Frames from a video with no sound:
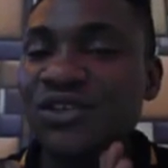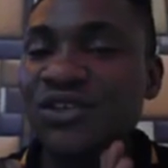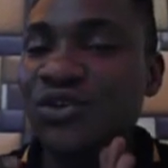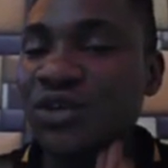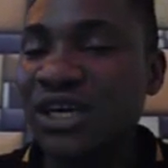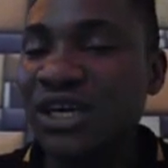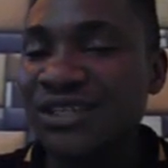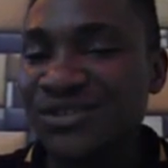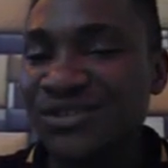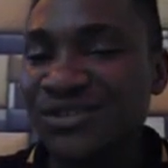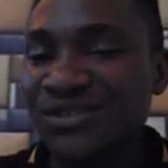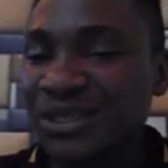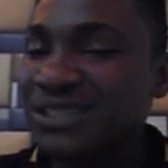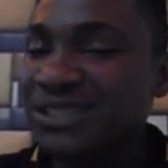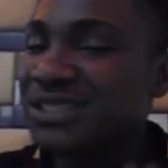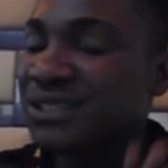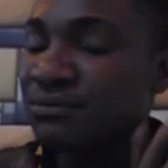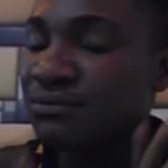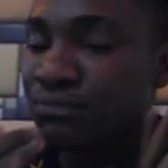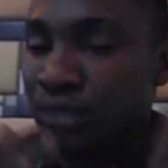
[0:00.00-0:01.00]
You can do
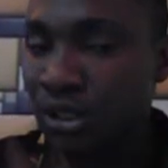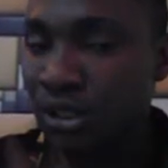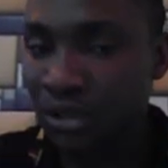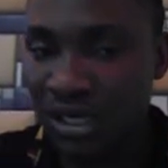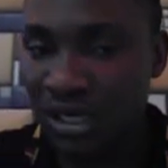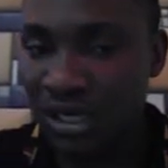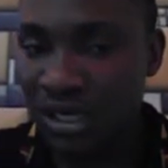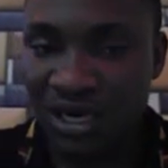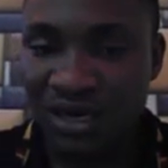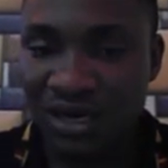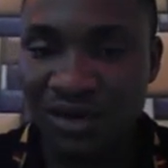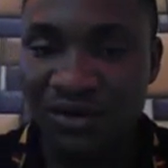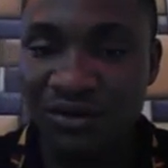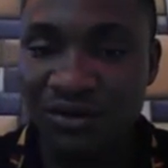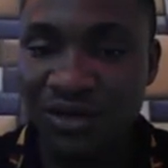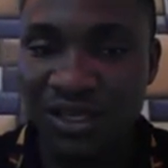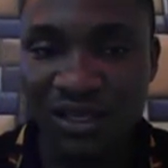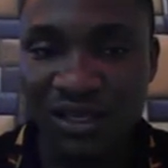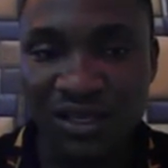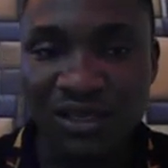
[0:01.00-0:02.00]
it in Blogger.
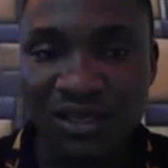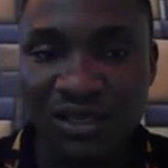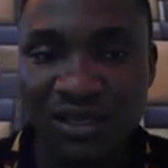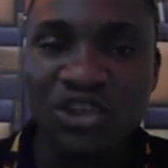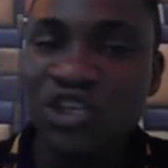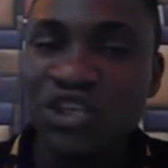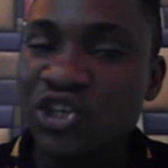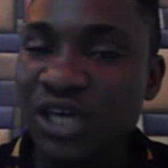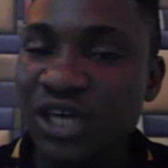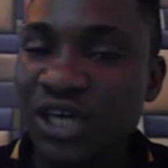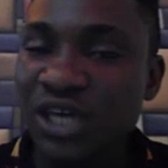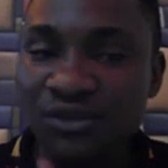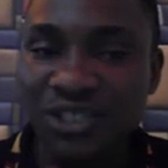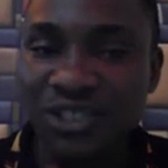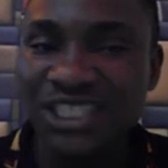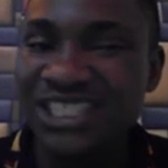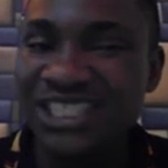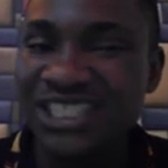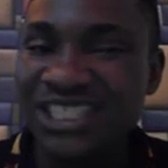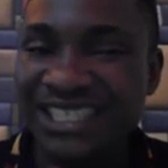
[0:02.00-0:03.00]
Okay, you can do
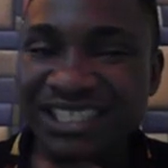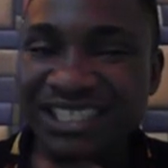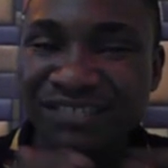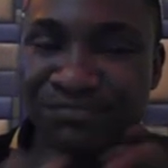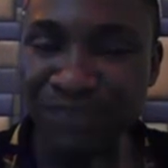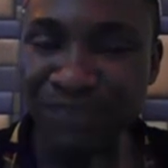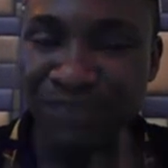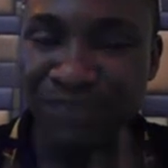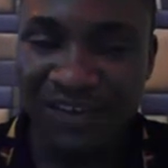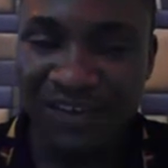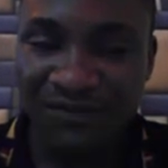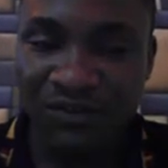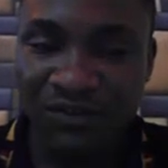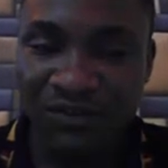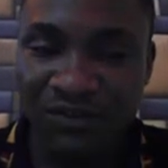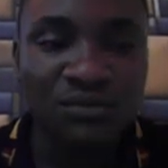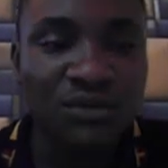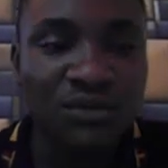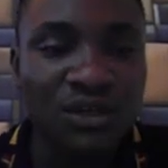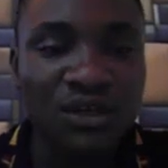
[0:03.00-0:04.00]
it in any
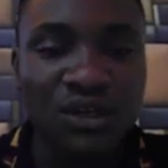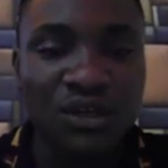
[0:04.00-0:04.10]
platform.